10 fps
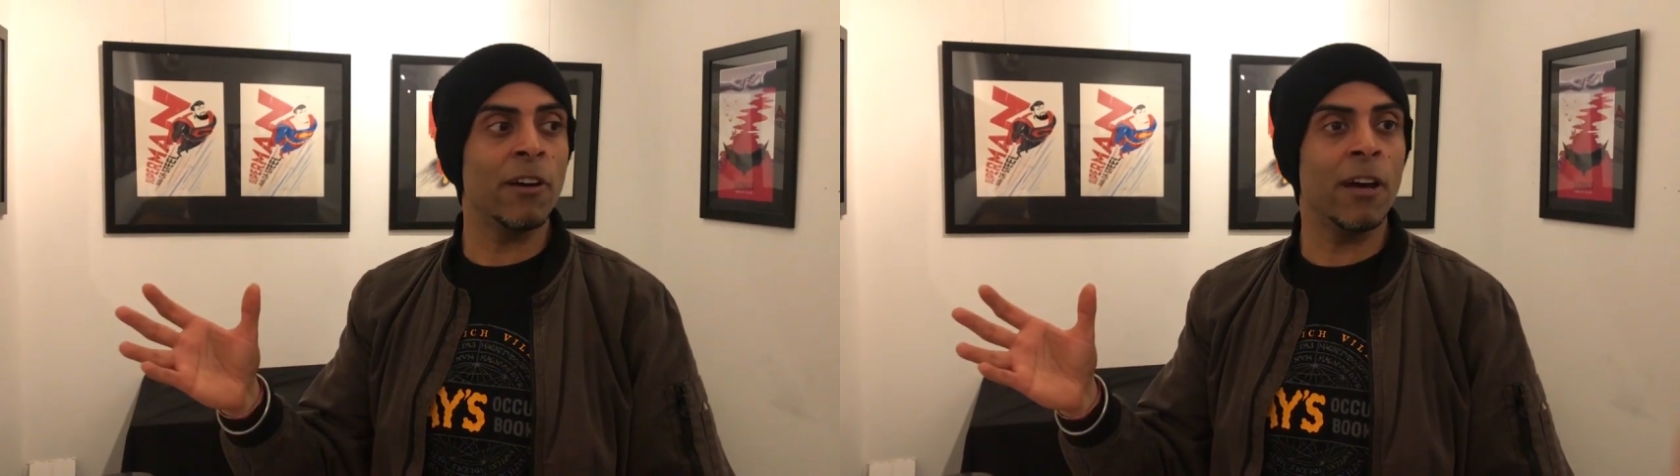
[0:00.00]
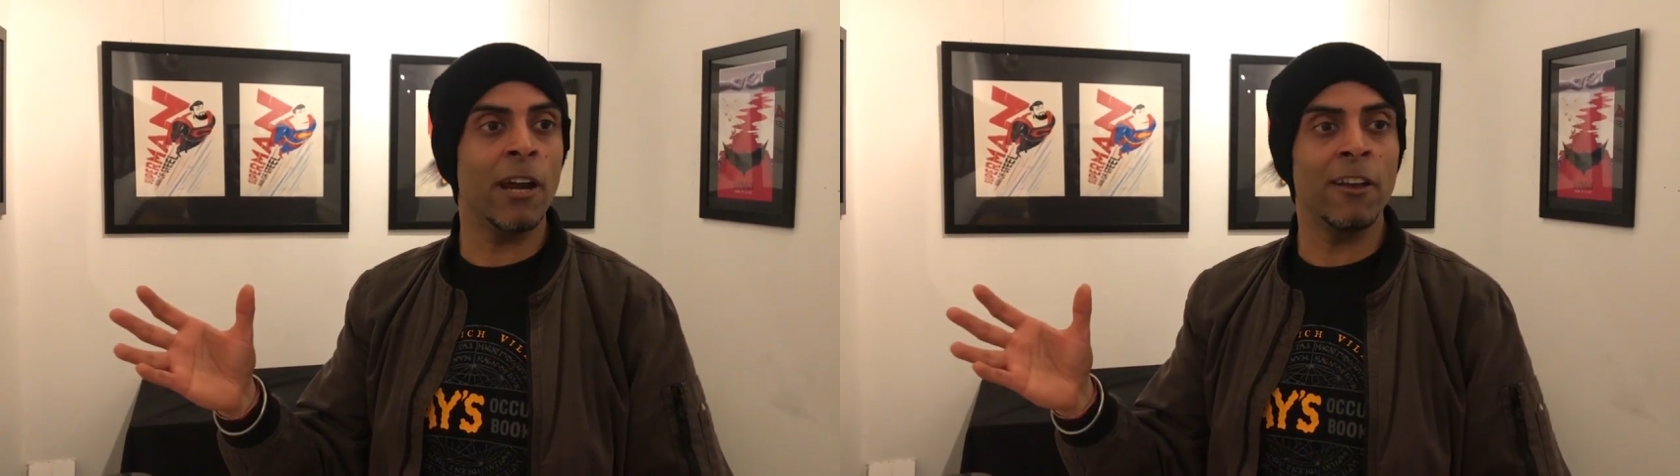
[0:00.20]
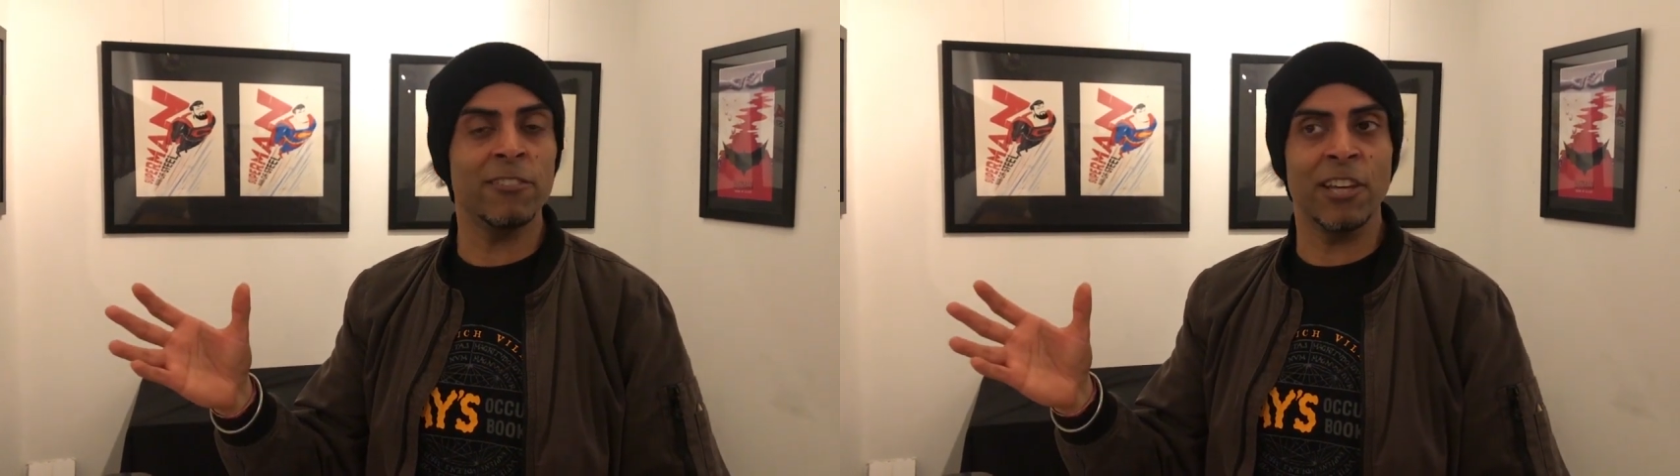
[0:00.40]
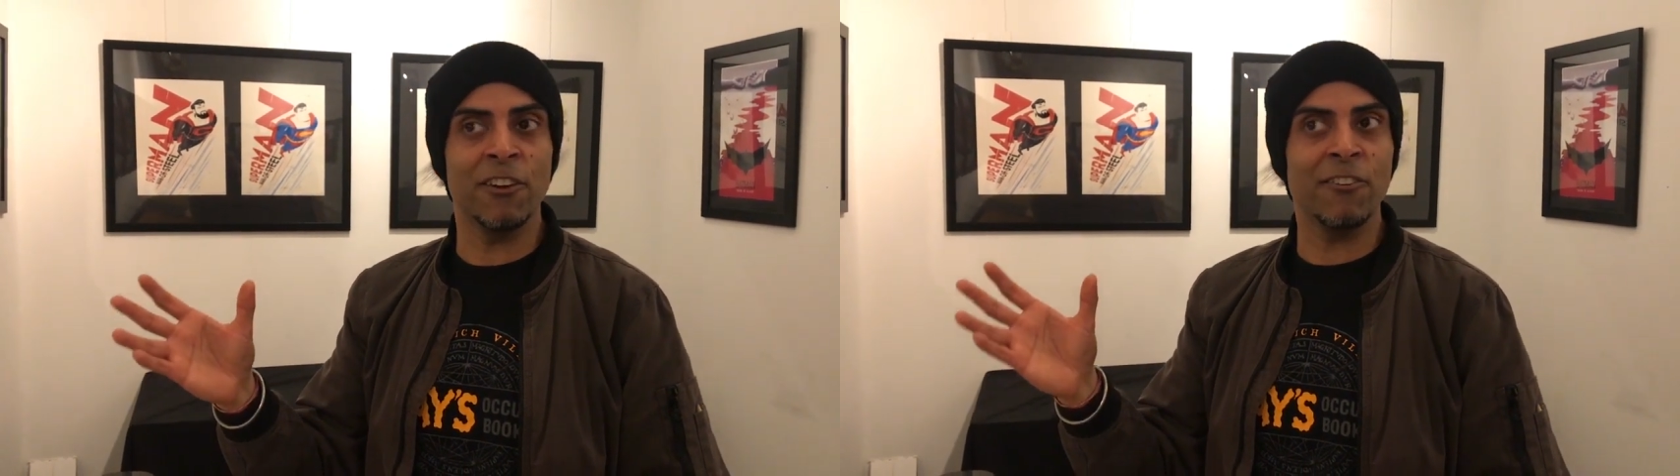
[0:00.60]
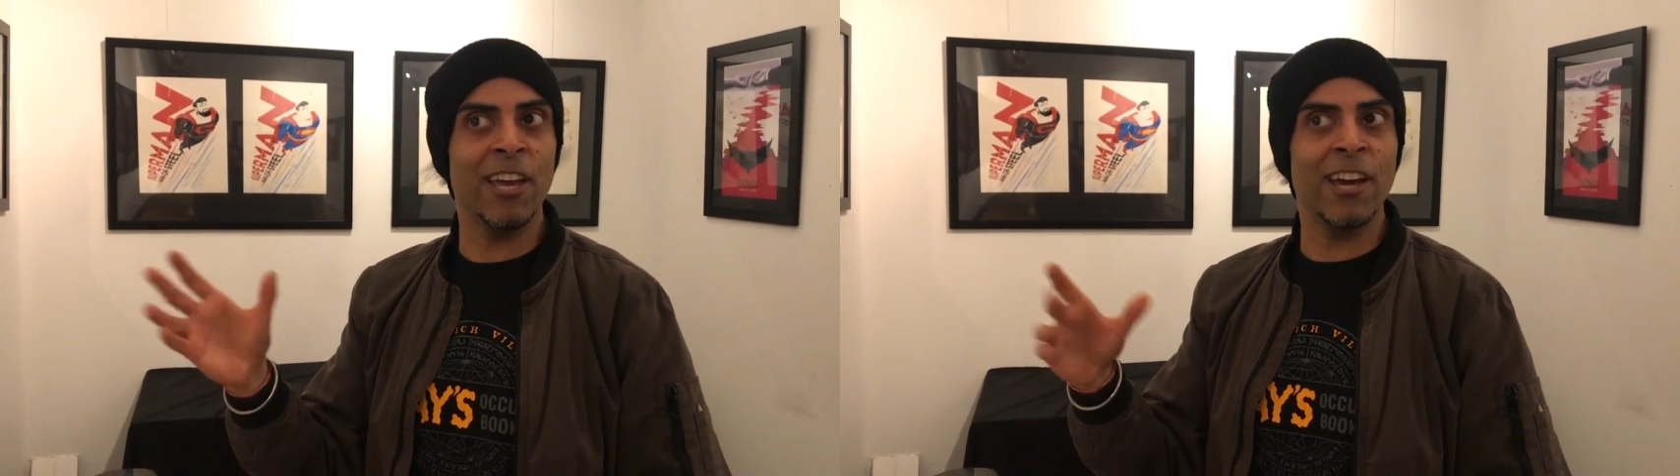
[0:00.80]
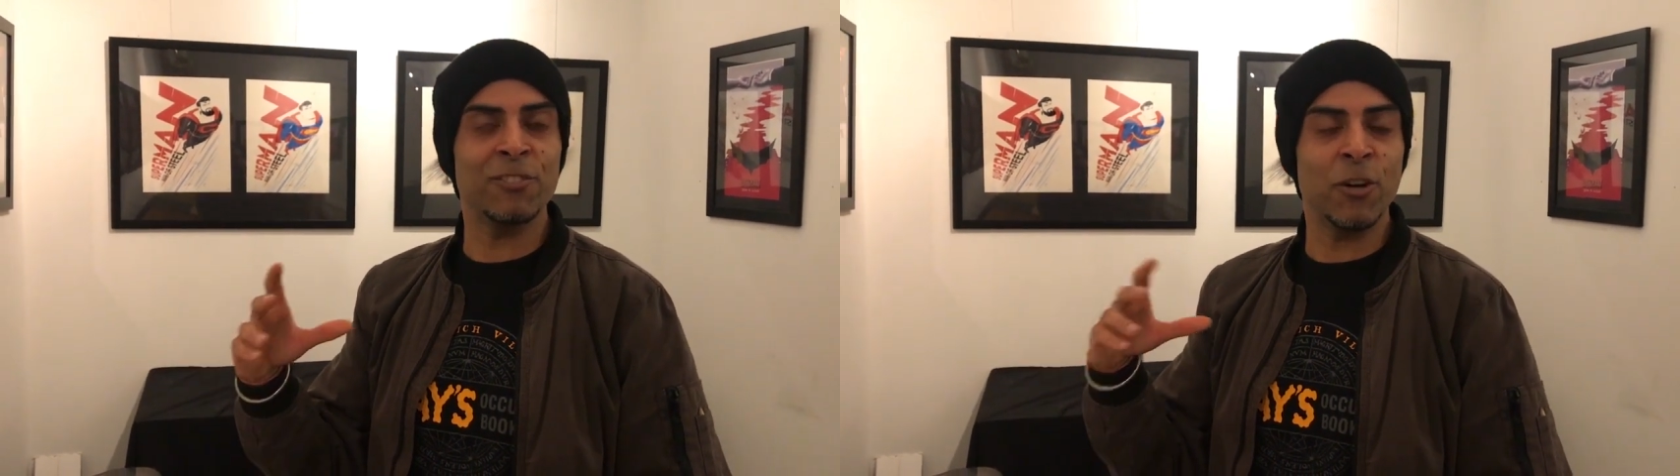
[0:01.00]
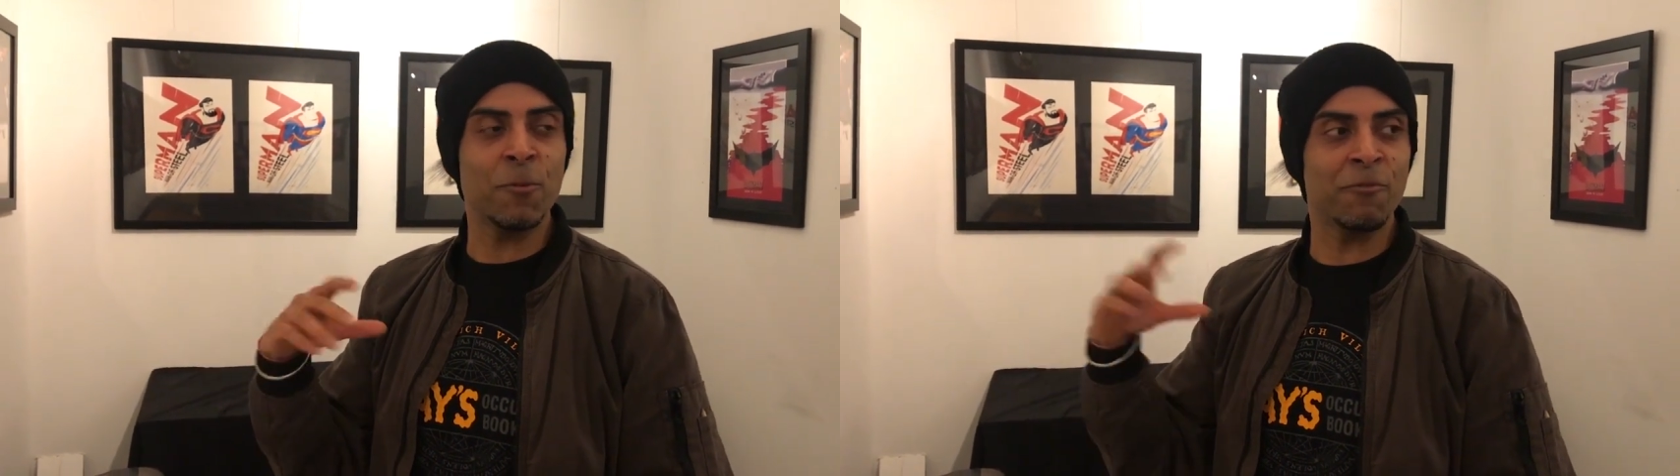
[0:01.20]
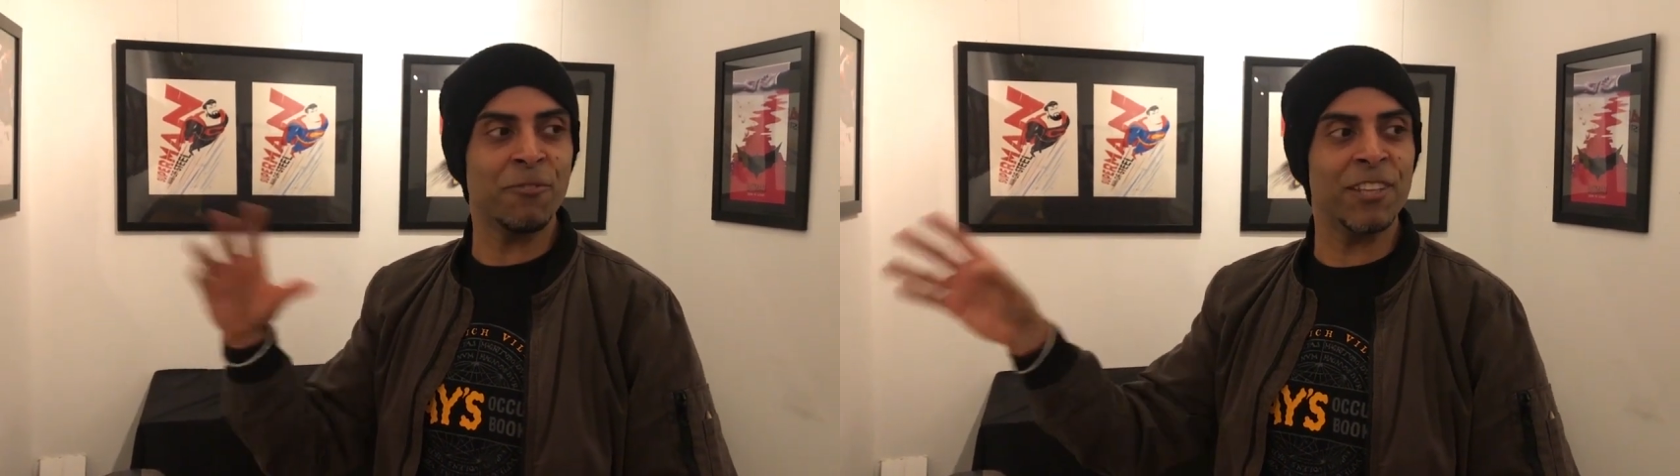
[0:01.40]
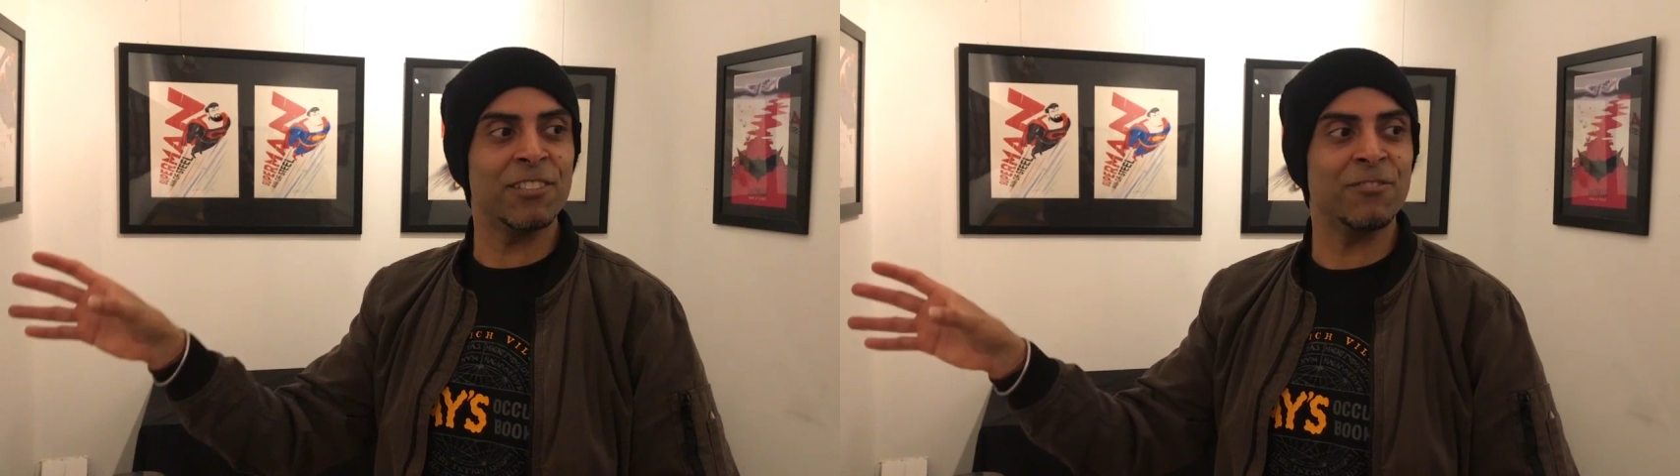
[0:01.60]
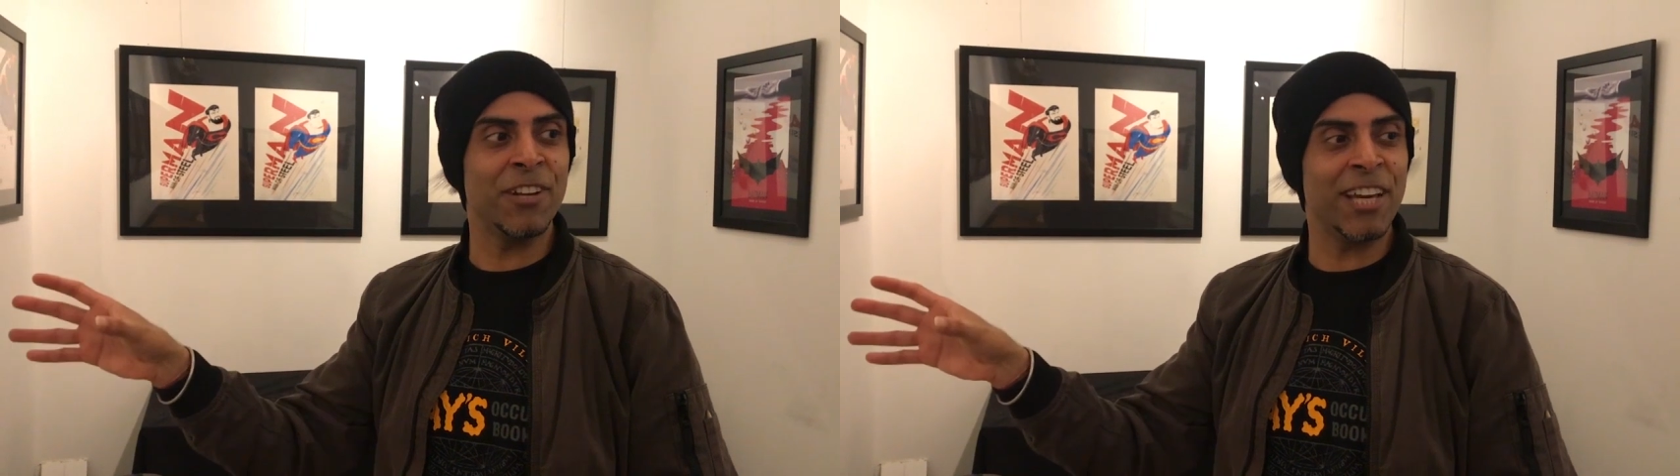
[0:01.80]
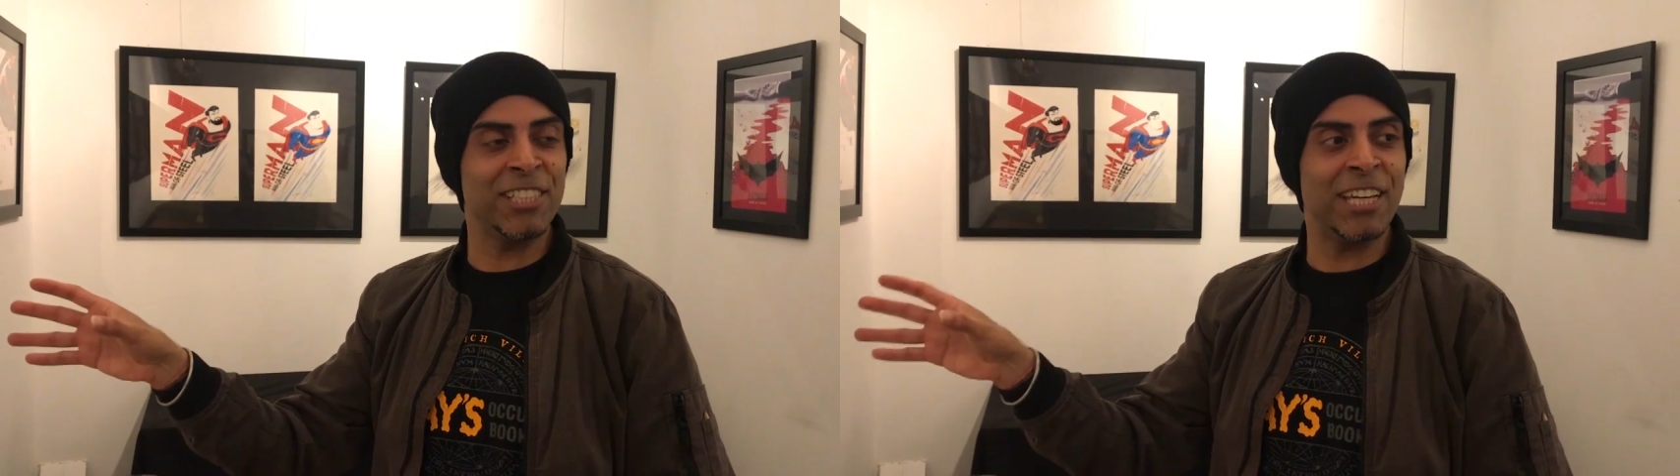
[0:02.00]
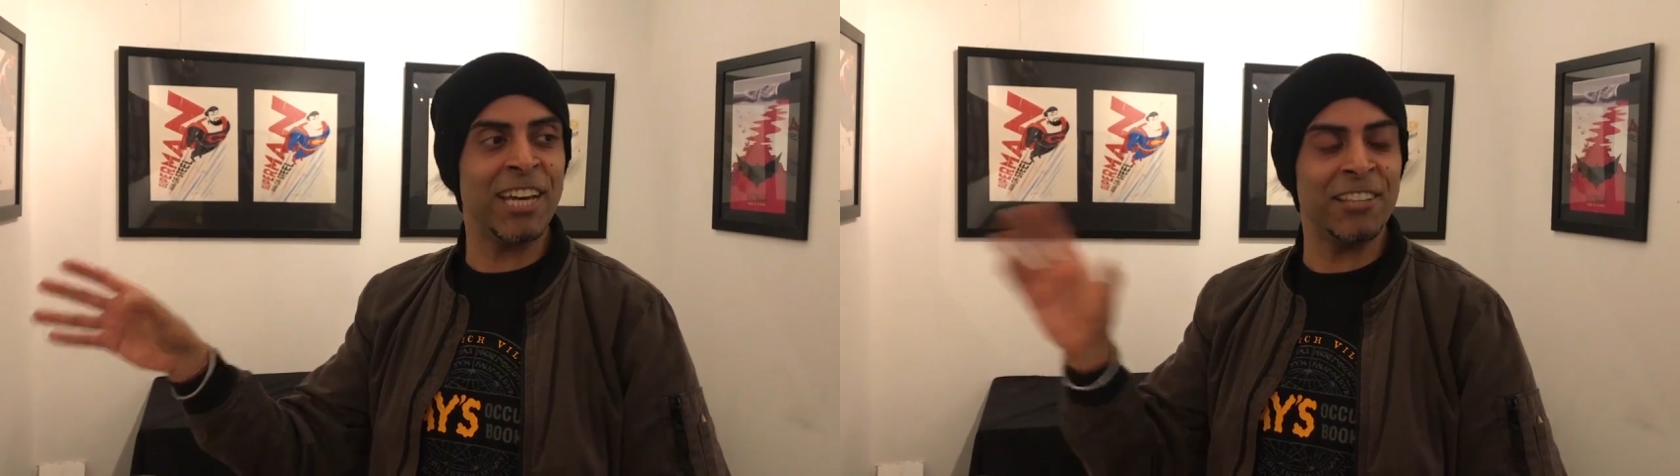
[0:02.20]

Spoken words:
And I was like, great, I was hoping for this for next year,